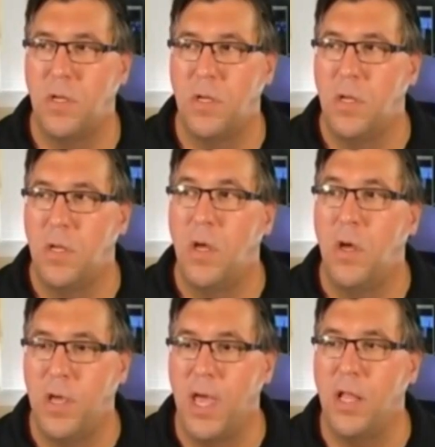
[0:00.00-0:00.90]
Okay, it
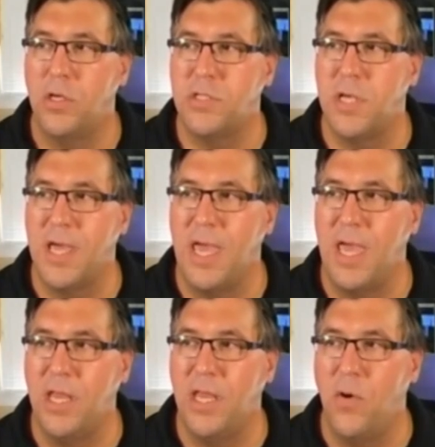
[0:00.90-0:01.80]
looks like I can
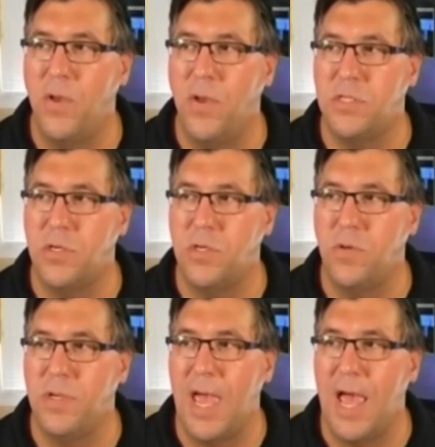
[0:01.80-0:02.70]
go into
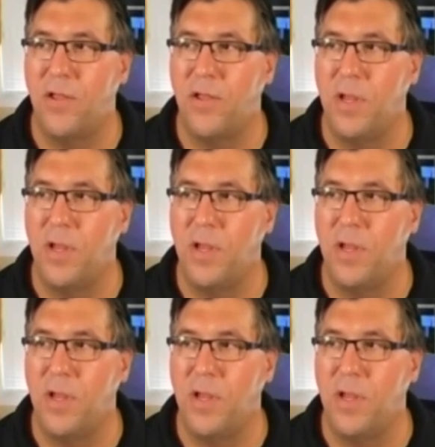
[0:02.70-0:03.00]
gallery, but